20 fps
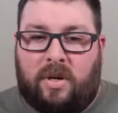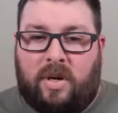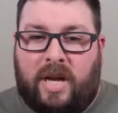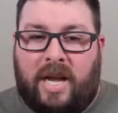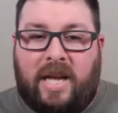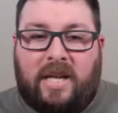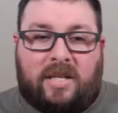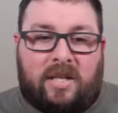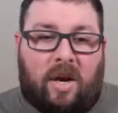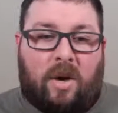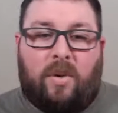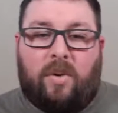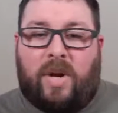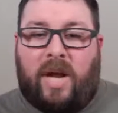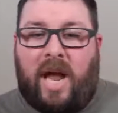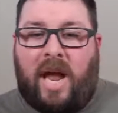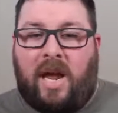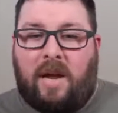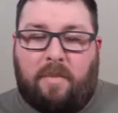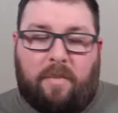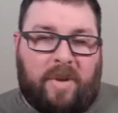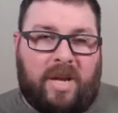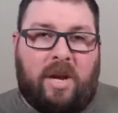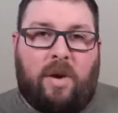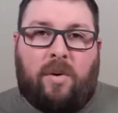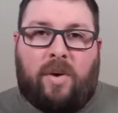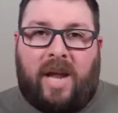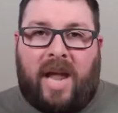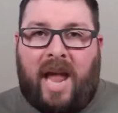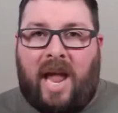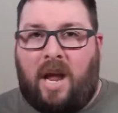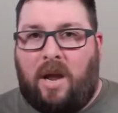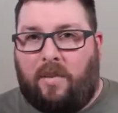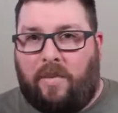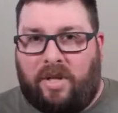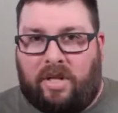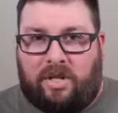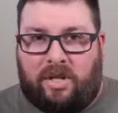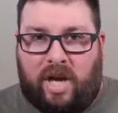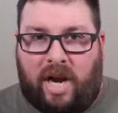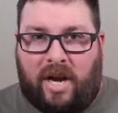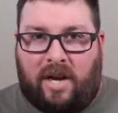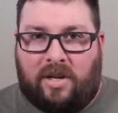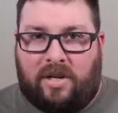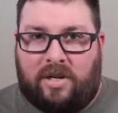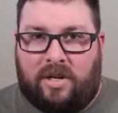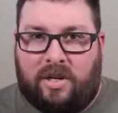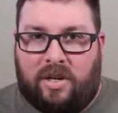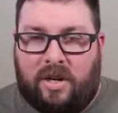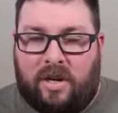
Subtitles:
It's okay. Be okay with change.